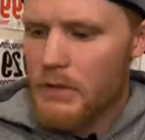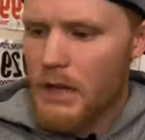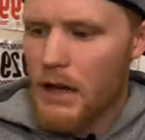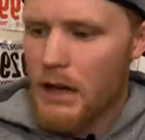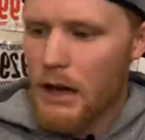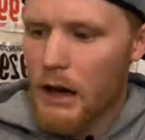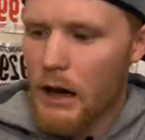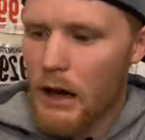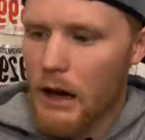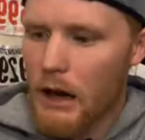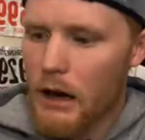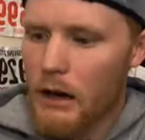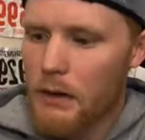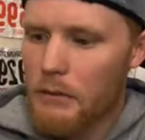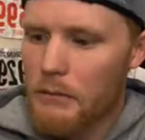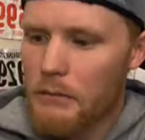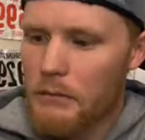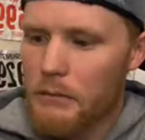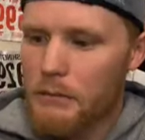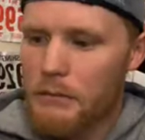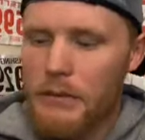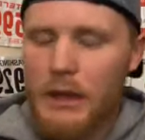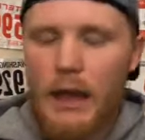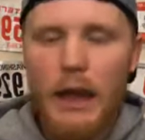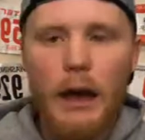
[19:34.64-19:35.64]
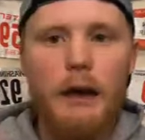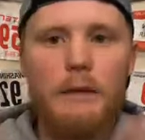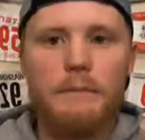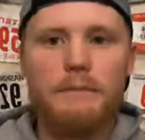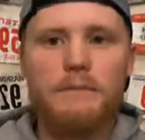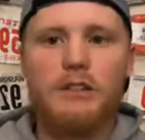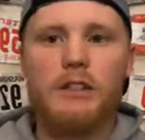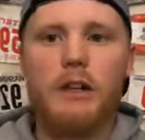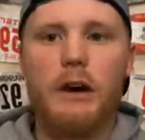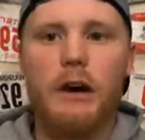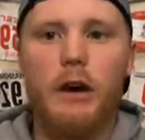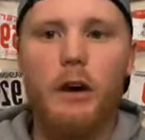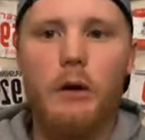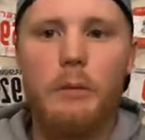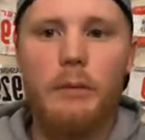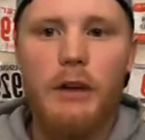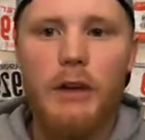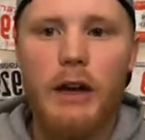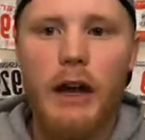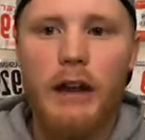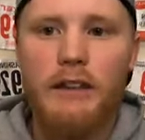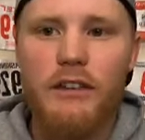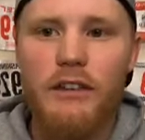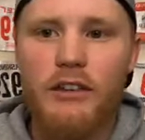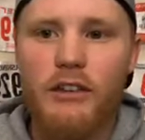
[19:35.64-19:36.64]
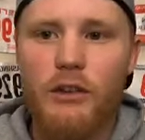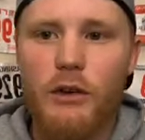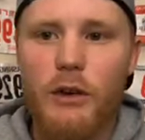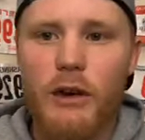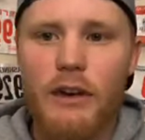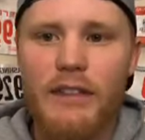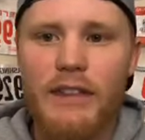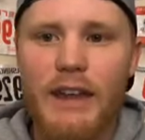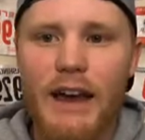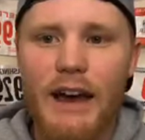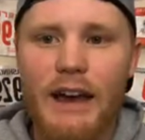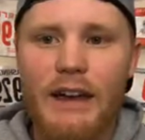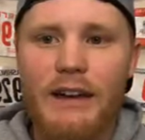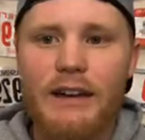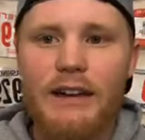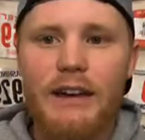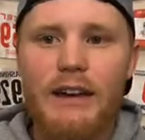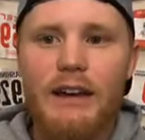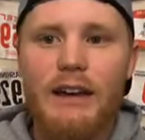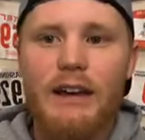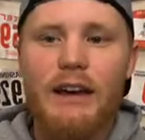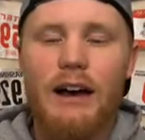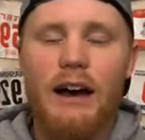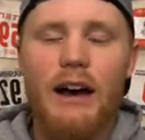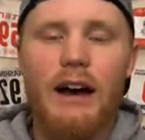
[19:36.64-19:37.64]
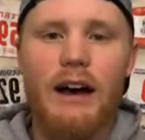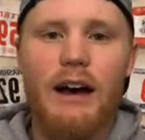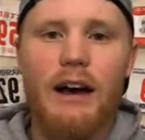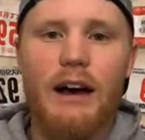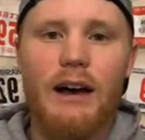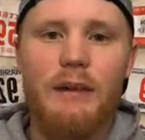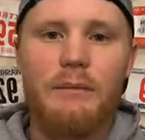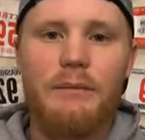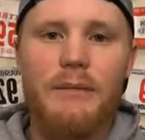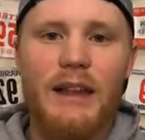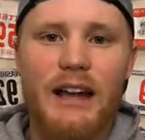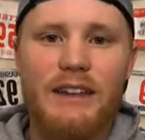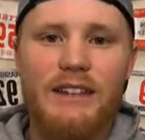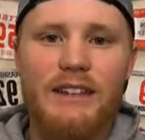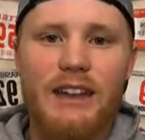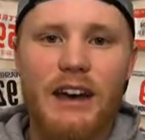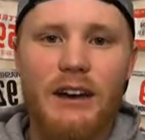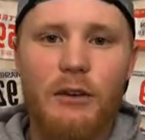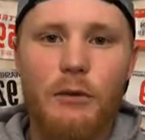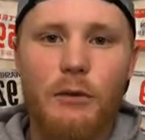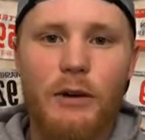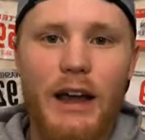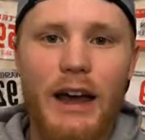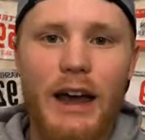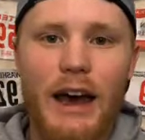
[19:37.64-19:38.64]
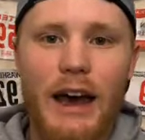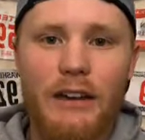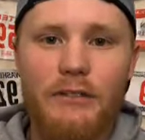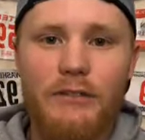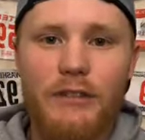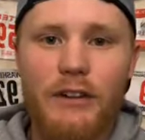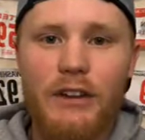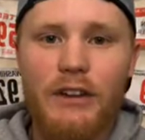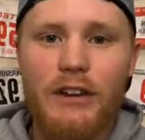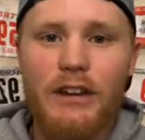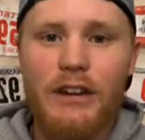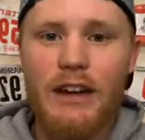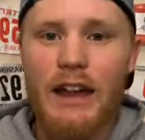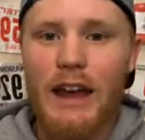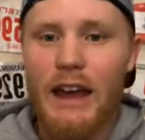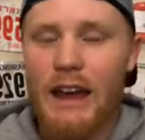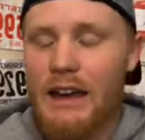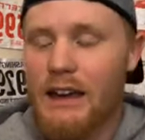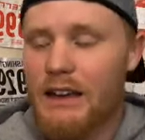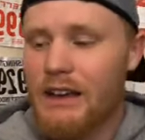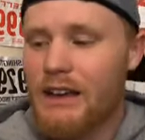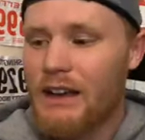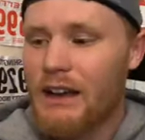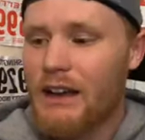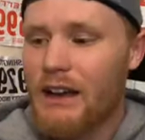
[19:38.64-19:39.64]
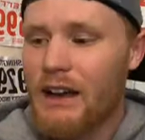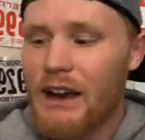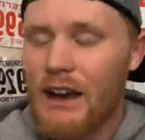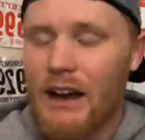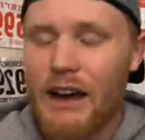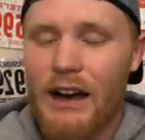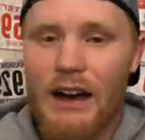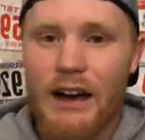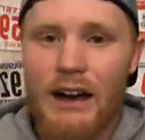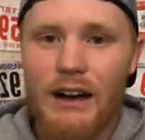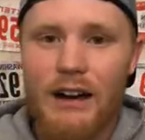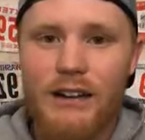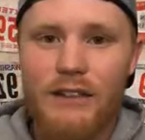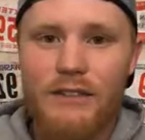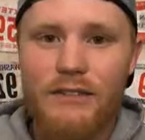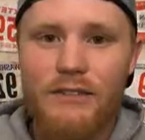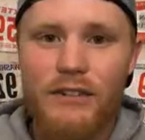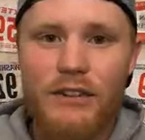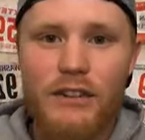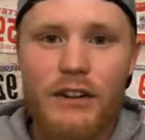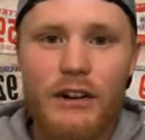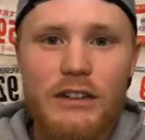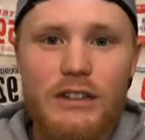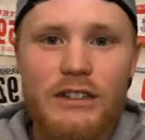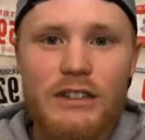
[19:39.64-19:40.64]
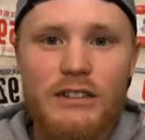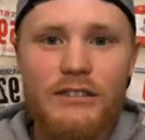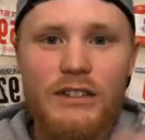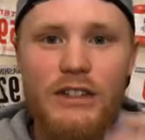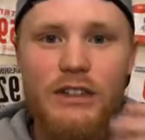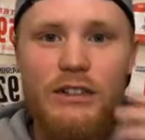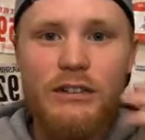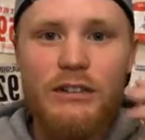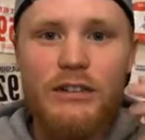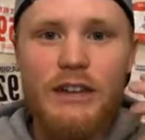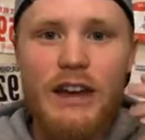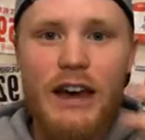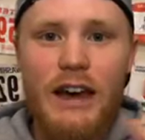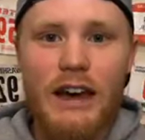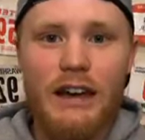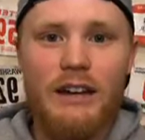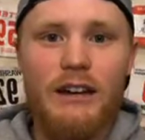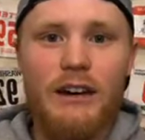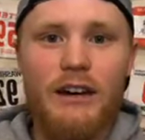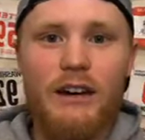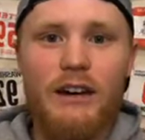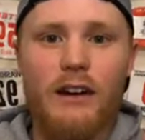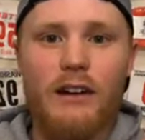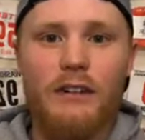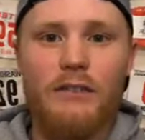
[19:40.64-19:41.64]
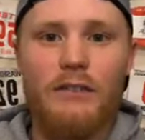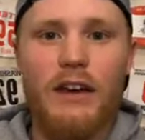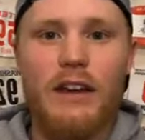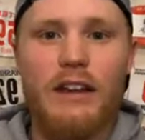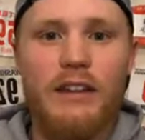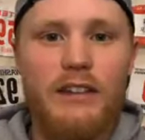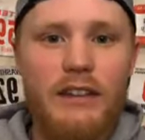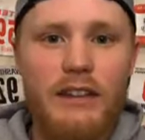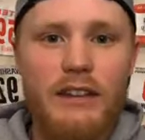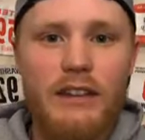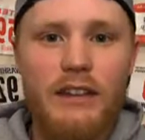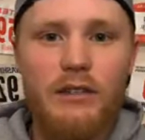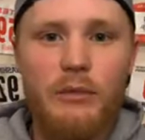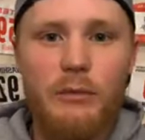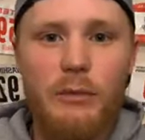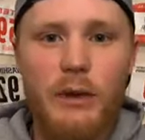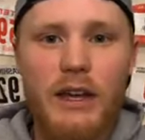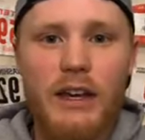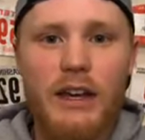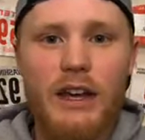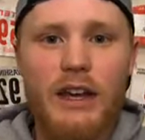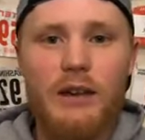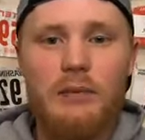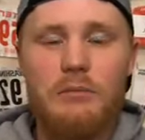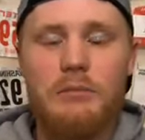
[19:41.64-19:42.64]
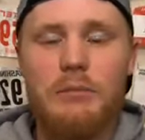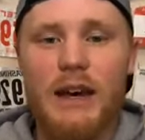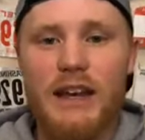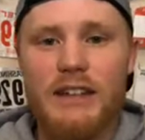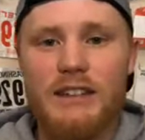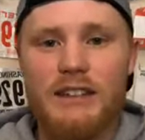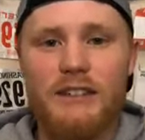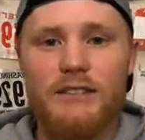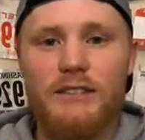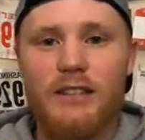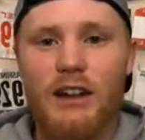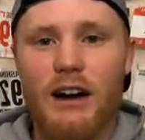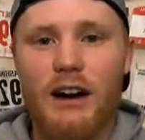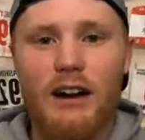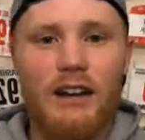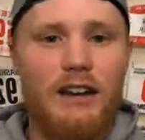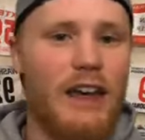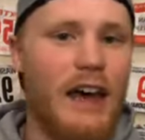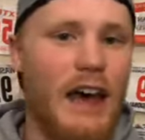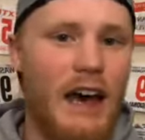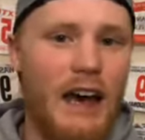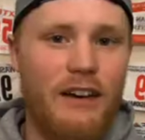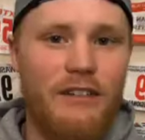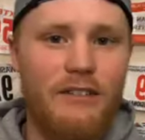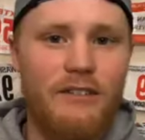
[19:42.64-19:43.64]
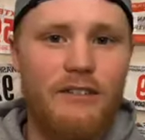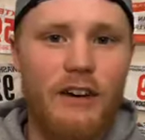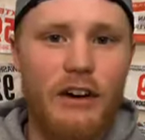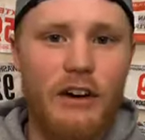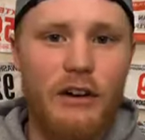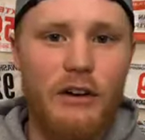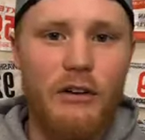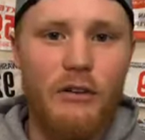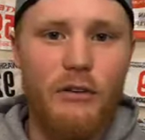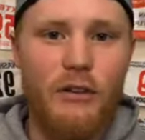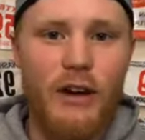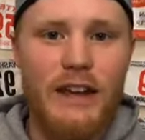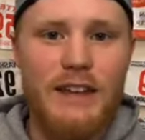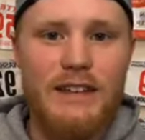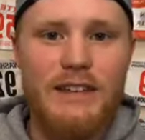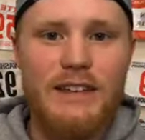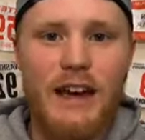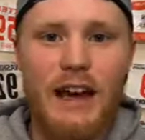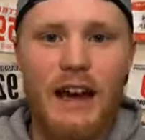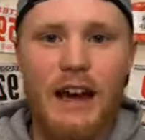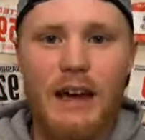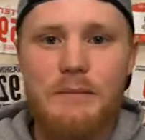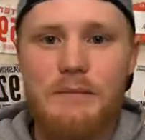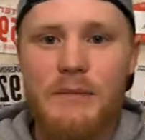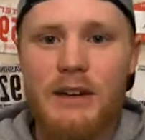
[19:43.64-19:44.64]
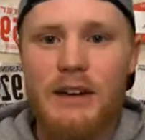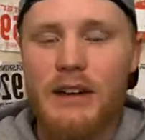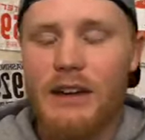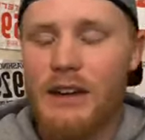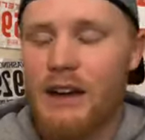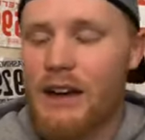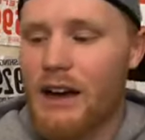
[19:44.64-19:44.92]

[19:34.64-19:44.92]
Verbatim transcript: um, yeah. So I hope you guys enjoyed that um, that's kind of what I had for you today. Uh, for those of you that are racing this weekend, best of luck. Have a great time.